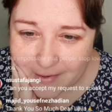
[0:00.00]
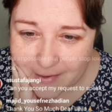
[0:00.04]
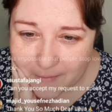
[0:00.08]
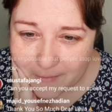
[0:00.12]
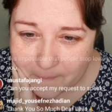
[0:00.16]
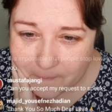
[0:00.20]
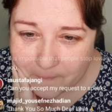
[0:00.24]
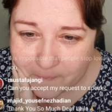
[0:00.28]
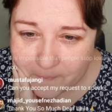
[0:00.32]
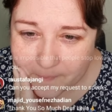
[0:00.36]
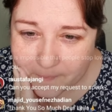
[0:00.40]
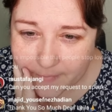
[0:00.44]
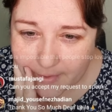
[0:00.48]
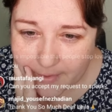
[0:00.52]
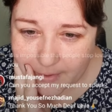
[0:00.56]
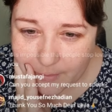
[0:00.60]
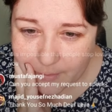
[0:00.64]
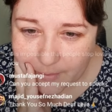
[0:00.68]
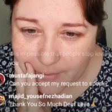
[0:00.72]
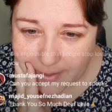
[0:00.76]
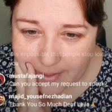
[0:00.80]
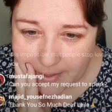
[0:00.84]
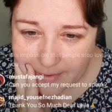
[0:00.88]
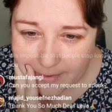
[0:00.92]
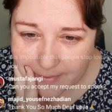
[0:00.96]
Okay, thank
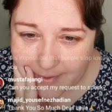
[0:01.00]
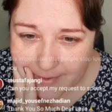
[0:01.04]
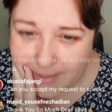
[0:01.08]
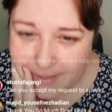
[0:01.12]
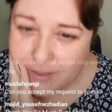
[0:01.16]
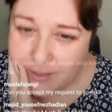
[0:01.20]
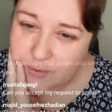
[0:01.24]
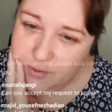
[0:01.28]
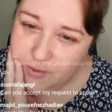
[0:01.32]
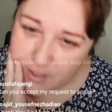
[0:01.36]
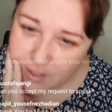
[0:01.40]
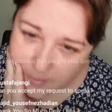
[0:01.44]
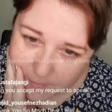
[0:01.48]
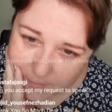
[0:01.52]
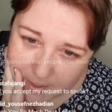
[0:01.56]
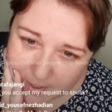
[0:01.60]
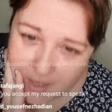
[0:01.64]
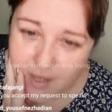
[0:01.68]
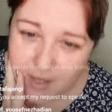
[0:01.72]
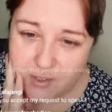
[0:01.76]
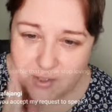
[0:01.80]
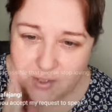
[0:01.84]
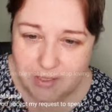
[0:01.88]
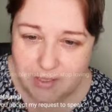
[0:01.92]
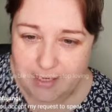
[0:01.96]
you so much. Thank
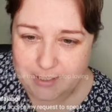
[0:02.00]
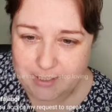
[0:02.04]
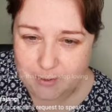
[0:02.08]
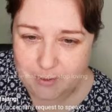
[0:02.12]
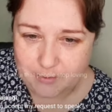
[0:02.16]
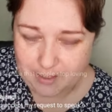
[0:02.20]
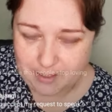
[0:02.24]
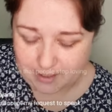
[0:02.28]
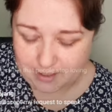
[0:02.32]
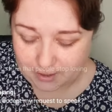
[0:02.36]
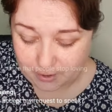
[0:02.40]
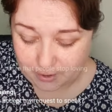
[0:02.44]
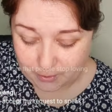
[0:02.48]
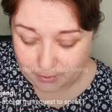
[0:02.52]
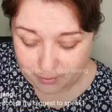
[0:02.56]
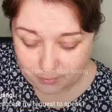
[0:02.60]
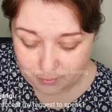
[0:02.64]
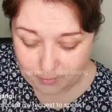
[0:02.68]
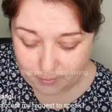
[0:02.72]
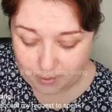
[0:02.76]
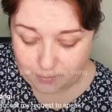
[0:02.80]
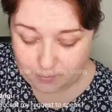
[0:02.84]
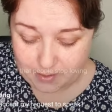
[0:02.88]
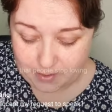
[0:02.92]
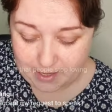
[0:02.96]
you. Okay,
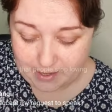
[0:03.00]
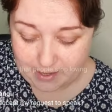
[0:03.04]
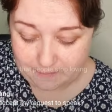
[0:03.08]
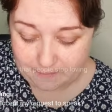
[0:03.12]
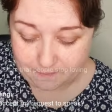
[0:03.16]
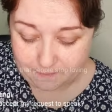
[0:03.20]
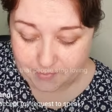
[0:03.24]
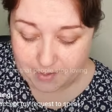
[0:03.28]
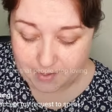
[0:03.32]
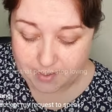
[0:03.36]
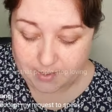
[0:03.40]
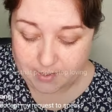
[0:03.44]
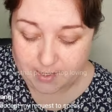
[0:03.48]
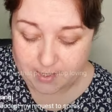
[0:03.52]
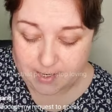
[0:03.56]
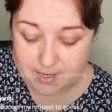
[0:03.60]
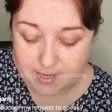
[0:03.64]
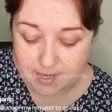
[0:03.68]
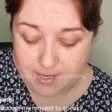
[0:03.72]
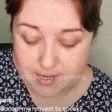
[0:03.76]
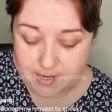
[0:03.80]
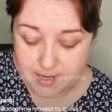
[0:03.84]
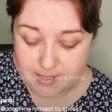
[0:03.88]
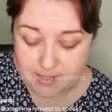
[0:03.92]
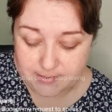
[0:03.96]
it is
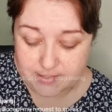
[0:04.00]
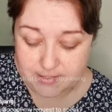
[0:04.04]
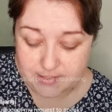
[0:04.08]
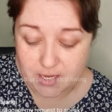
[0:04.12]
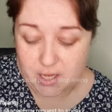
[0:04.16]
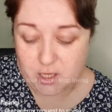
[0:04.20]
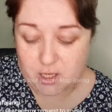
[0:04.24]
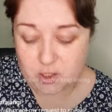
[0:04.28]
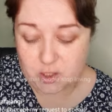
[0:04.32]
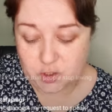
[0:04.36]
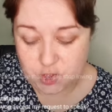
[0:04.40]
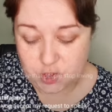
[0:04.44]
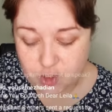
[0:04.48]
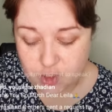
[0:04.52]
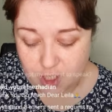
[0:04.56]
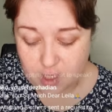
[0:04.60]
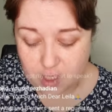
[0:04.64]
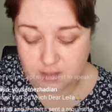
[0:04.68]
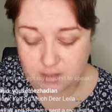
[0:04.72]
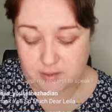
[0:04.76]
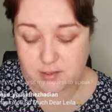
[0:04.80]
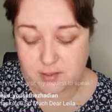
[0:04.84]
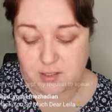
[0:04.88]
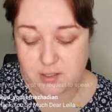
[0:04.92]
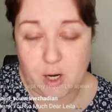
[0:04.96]
just
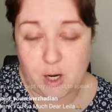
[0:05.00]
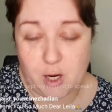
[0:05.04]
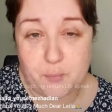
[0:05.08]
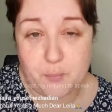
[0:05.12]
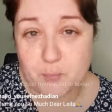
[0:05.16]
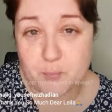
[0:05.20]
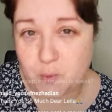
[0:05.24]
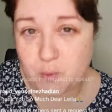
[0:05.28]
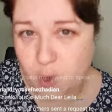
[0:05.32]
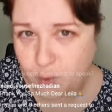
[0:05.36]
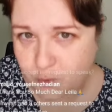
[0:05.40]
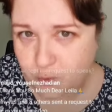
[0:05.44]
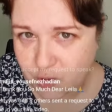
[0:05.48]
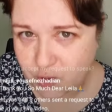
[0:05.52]
approaching.